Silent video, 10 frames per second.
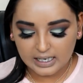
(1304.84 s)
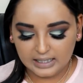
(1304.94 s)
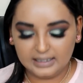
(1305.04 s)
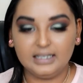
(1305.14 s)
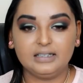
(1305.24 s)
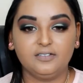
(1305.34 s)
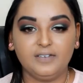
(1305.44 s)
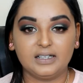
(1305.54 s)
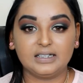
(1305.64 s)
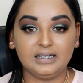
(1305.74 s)
I like the
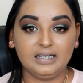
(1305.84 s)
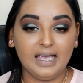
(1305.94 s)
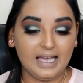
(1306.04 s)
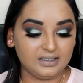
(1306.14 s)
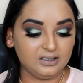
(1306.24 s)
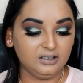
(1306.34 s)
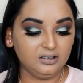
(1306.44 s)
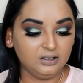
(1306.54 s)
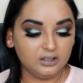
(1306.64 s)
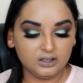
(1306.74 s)
fact that the
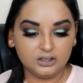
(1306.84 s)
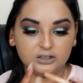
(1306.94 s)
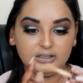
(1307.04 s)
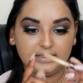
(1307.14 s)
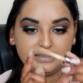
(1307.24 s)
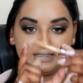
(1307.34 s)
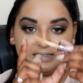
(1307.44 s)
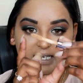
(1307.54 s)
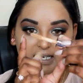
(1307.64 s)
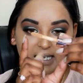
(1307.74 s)
handle like this
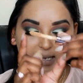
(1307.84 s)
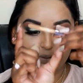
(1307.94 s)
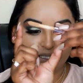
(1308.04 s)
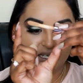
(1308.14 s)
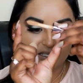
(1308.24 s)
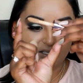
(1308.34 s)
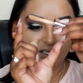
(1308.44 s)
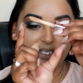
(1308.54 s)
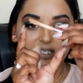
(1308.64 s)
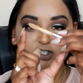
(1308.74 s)
entire applicator
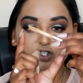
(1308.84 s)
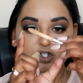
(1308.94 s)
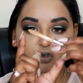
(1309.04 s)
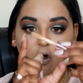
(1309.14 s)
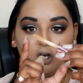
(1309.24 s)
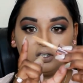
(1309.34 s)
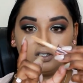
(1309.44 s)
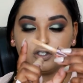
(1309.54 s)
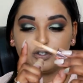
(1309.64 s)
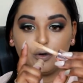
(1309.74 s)
is
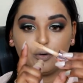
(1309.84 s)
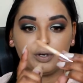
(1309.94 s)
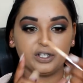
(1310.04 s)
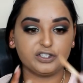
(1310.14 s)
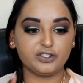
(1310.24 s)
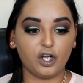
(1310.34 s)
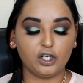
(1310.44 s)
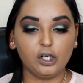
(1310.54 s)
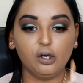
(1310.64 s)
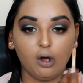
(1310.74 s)
short so it's
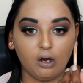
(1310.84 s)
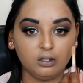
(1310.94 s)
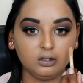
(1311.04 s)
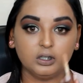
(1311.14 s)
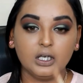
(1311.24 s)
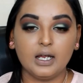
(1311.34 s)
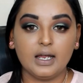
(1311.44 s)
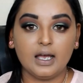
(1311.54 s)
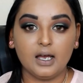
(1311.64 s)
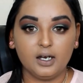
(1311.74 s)
not long
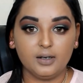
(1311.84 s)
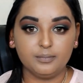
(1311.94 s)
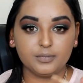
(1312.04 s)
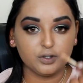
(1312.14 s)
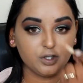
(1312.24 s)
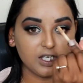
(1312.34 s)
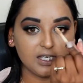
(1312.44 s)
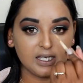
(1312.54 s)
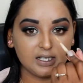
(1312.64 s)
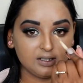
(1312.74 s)
um, so you
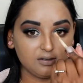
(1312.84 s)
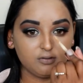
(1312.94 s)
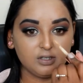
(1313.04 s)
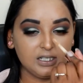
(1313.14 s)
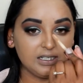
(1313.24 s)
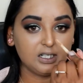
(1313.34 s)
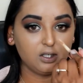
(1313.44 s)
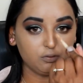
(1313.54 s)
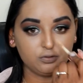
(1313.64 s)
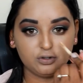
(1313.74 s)
can get really
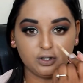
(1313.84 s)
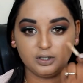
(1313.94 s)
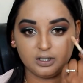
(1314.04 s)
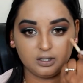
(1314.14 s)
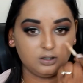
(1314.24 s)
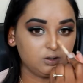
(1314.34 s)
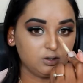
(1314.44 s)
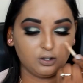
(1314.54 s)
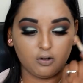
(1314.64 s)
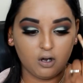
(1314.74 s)
close into
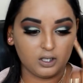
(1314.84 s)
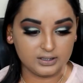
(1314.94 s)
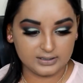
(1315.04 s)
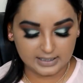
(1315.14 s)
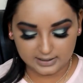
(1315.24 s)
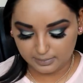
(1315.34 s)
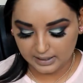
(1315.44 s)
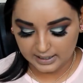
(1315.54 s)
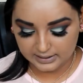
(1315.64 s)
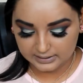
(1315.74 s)
the corners and
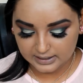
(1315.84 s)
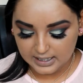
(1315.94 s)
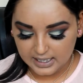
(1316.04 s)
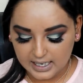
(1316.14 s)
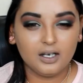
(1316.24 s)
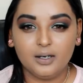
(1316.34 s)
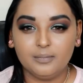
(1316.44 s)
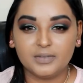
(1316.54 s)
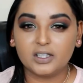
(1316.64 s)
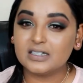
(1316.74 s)
apply it.
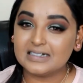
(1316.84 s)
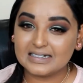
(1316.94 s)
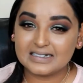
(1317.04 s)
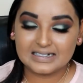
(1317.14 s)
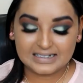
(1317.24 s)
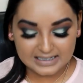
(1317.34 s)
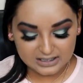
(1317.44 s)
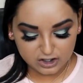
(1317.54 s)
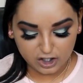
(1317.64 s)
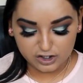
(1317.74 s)
Um, the consistency
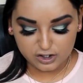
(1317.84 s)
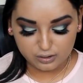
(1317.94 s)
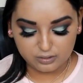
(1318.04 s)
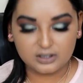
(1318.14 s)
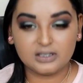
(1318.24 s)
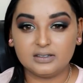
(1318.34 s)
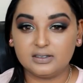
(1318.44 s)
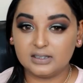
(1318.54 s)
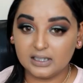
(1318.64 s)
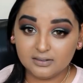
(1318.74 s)
is not too
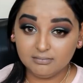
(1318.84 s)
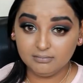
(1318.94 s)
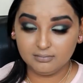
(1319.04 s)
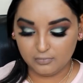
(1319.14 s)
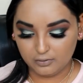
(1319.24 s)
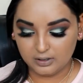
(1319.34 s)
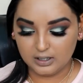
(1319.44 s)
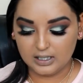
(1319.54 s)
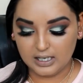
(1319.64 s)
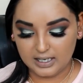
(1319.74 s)
thin.
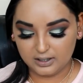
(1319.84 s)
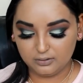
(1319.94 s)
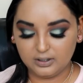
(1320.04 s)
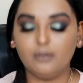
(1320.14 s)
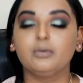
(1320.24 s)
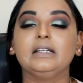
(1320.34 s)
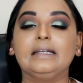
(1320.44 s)
I know that with